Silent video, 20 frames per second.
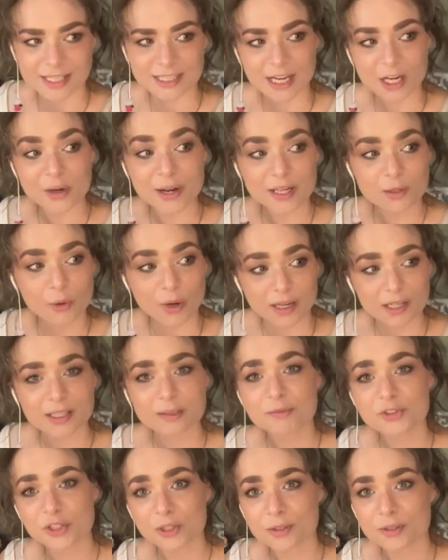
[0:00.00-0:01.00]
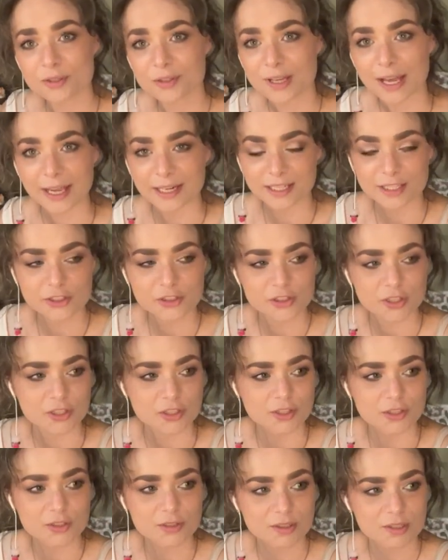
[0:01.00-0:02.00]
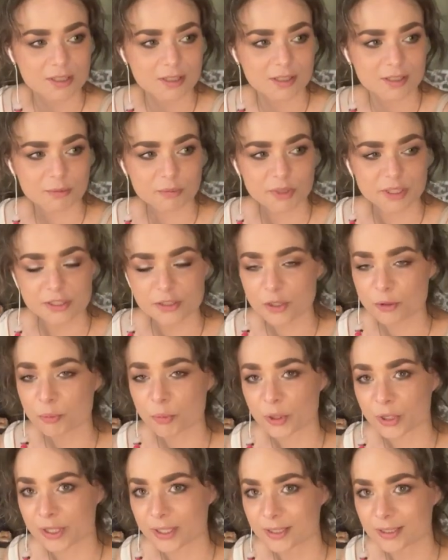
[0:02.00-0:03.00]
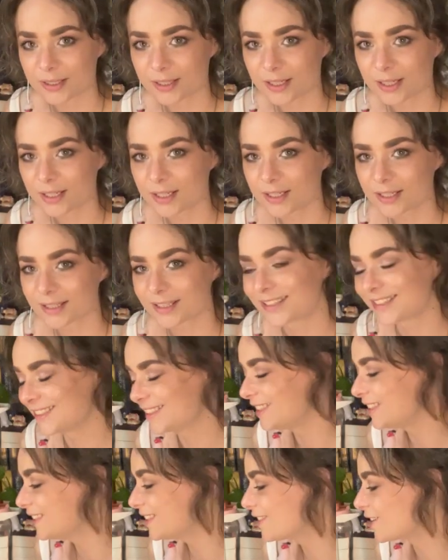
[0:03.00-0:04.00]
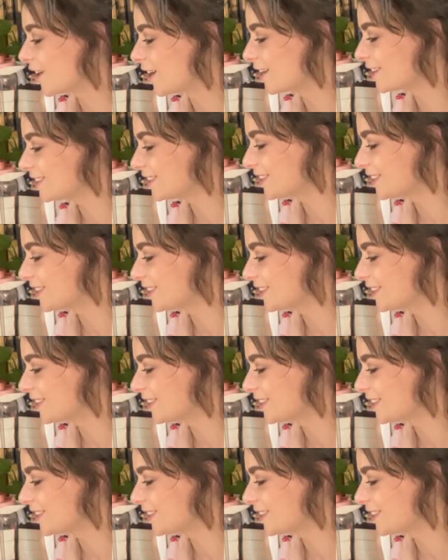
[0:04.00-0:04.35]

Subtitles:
and now I want him to, and he's just being a good boy. He got